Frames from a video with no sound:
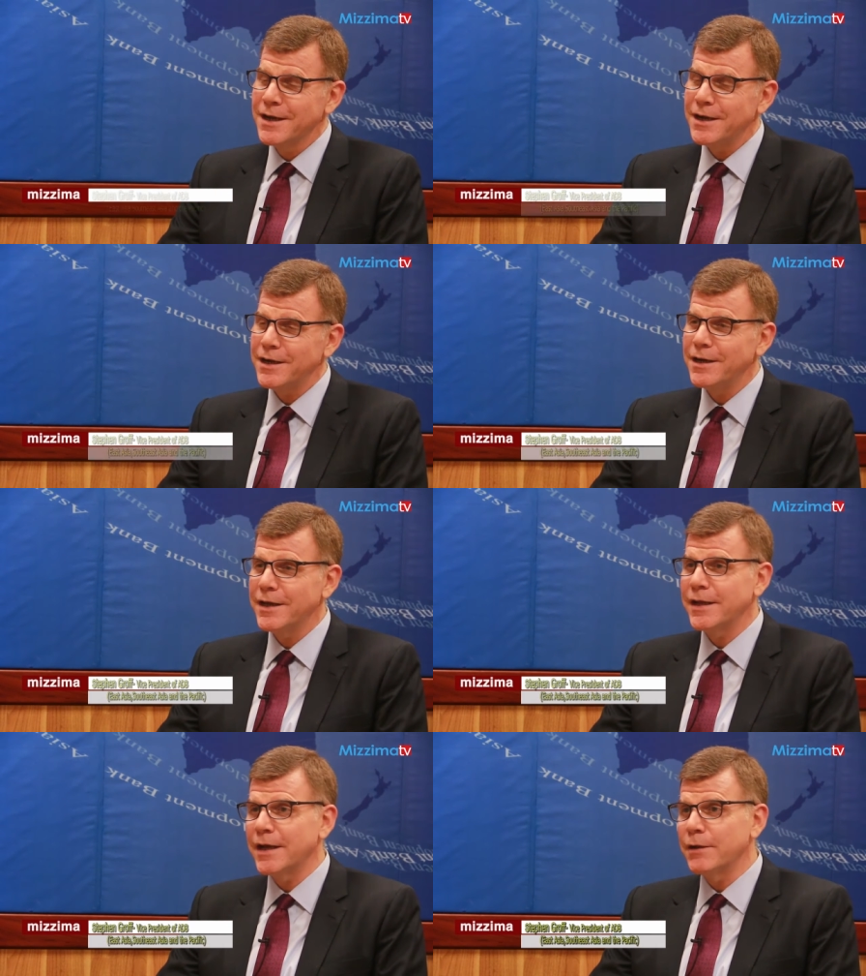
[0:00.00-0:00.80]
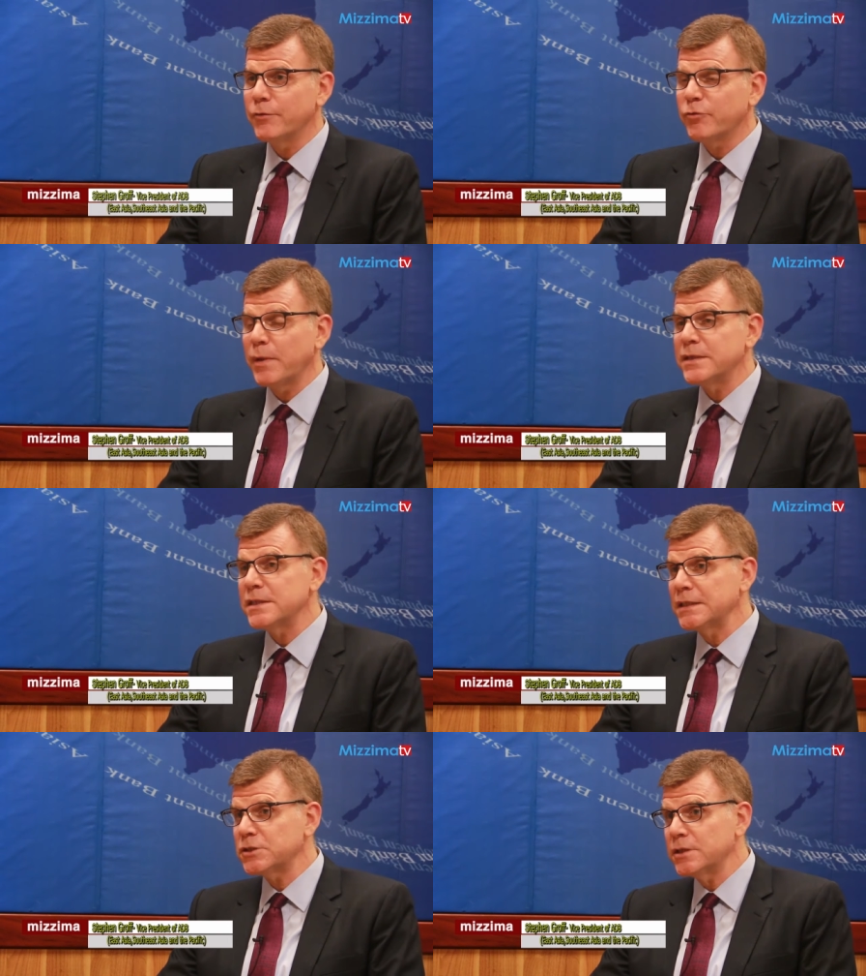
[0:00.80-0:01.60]
Uh, and I spent
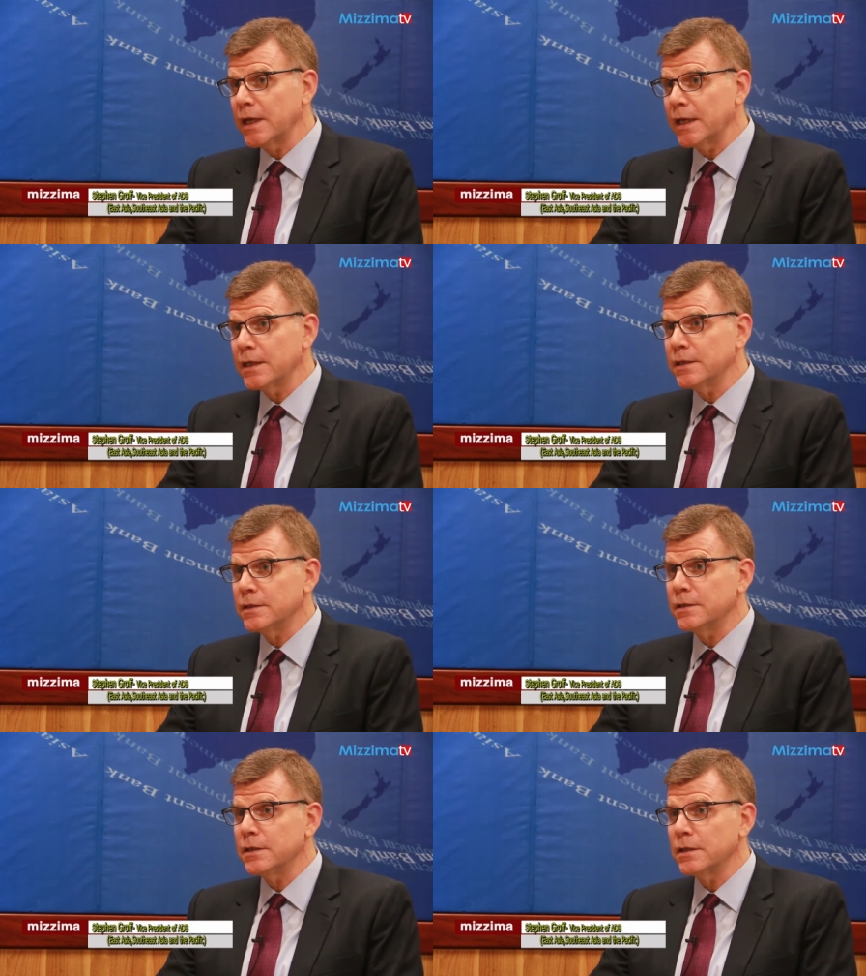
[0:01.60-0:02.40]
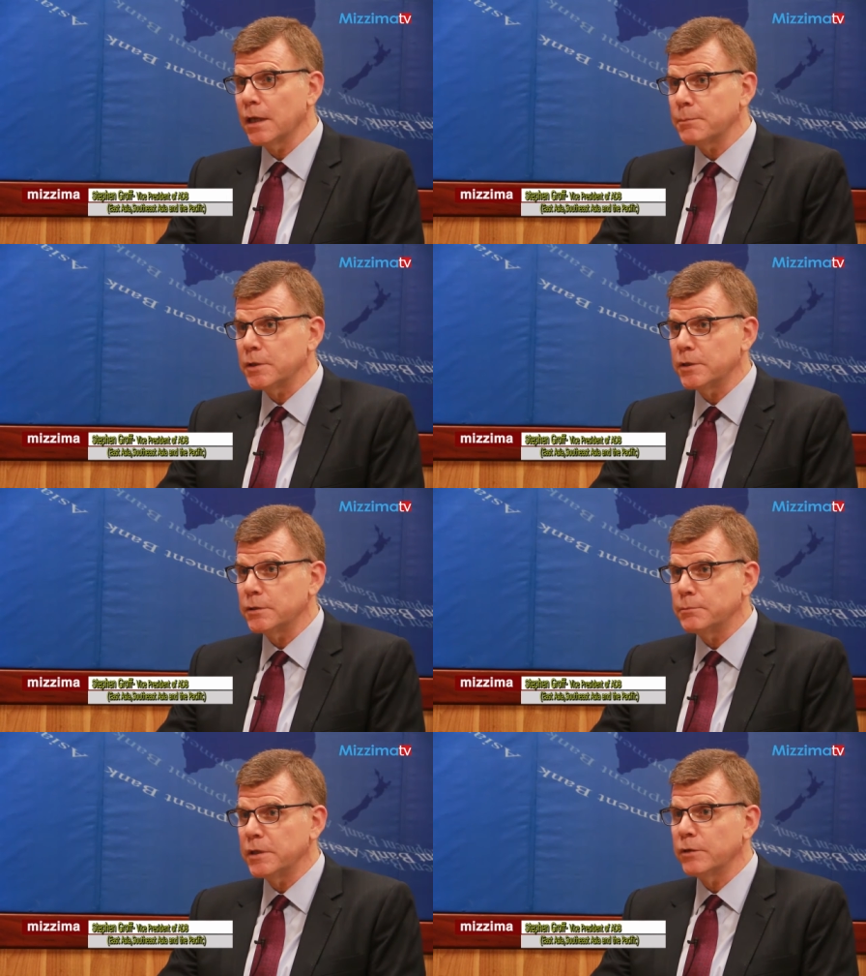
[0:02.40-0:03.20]
yesterday in, in
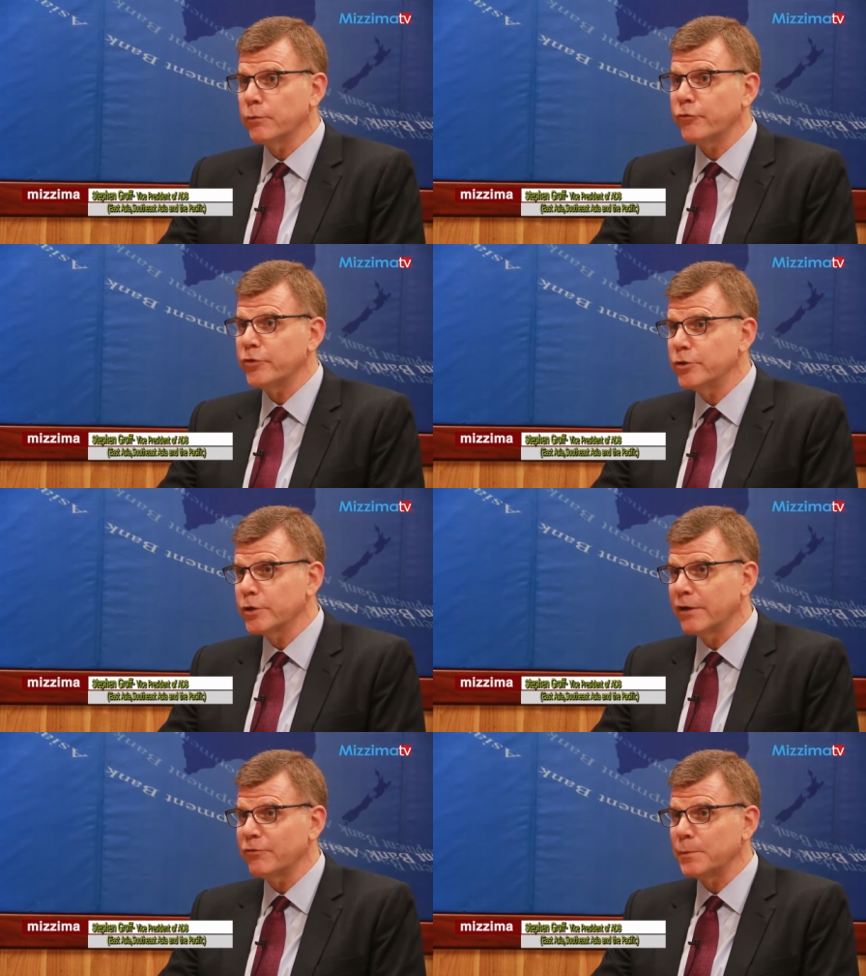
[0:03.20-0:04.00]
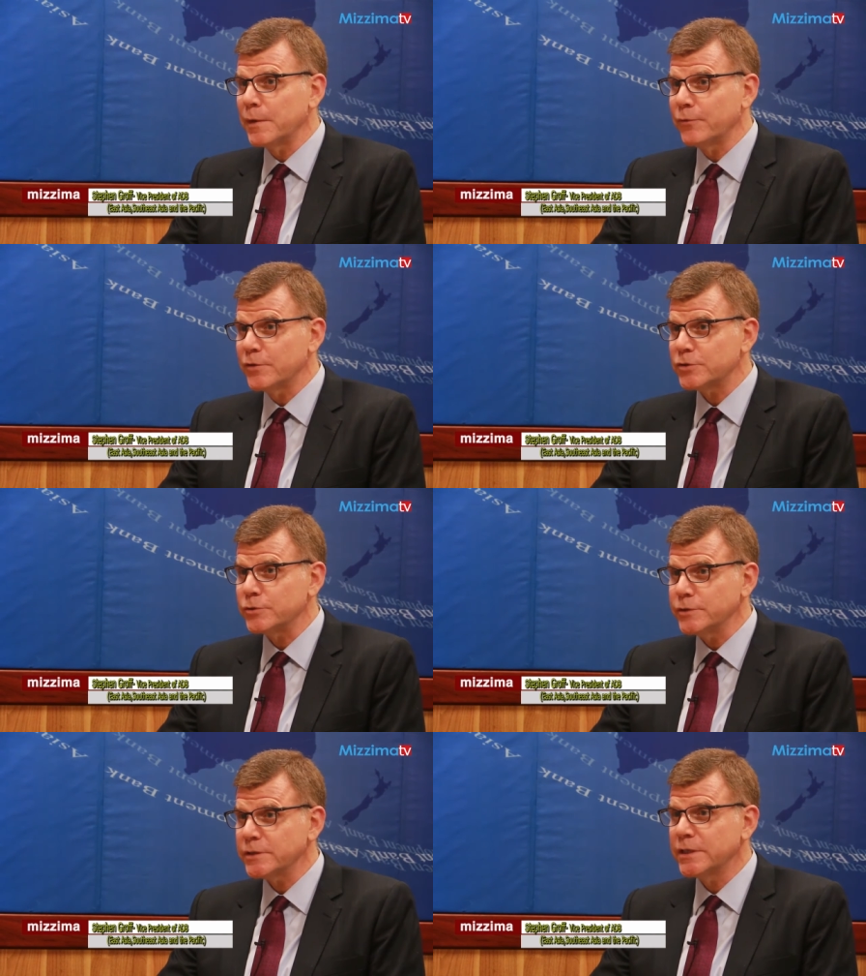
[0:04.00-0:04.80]
Naypyidaw meeting with senior government
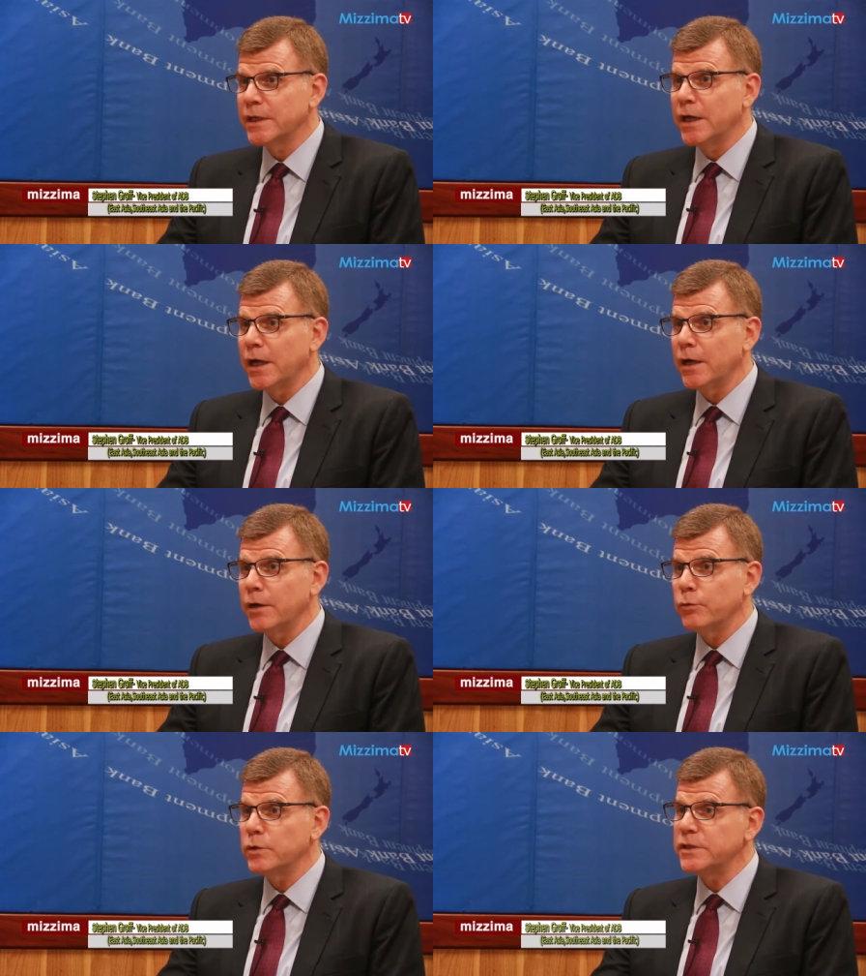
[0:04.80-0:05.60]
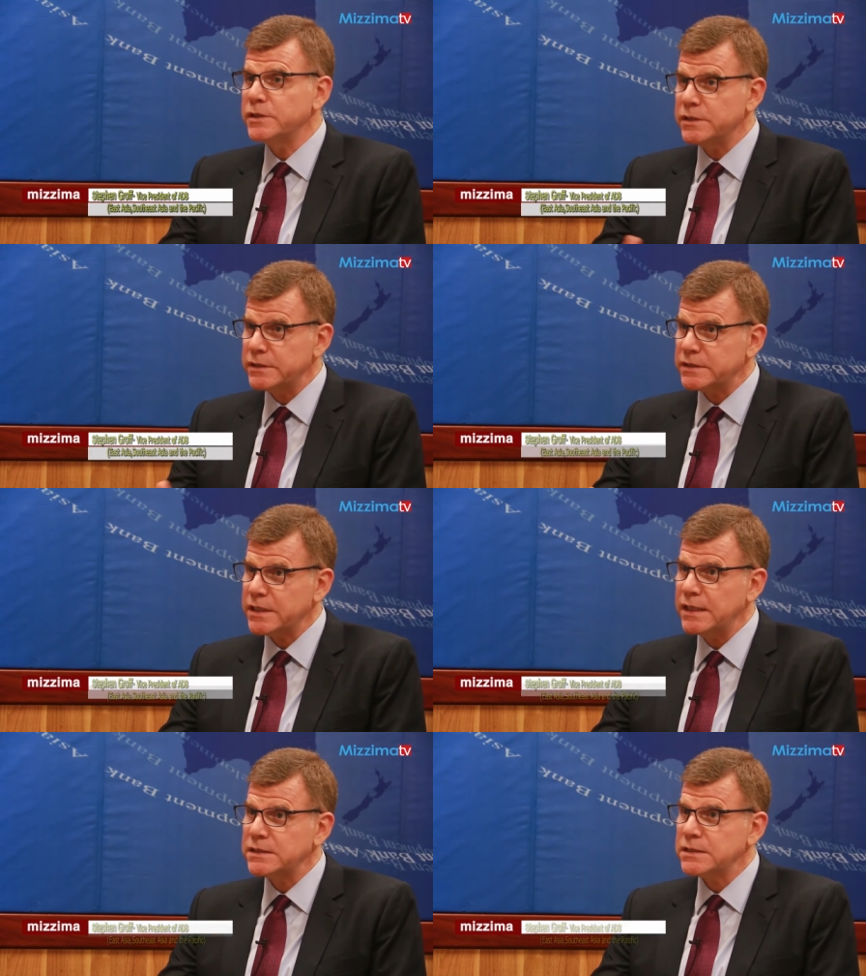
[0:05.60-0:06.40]
officials uh, really to
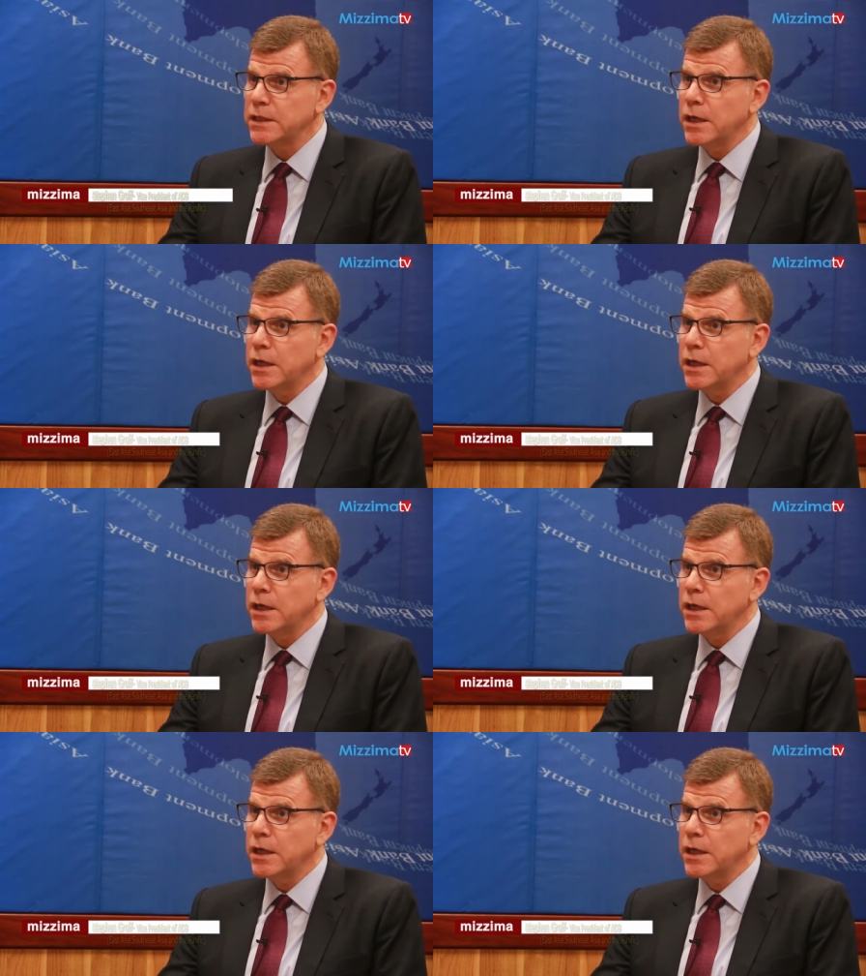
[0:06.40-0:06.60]
discuss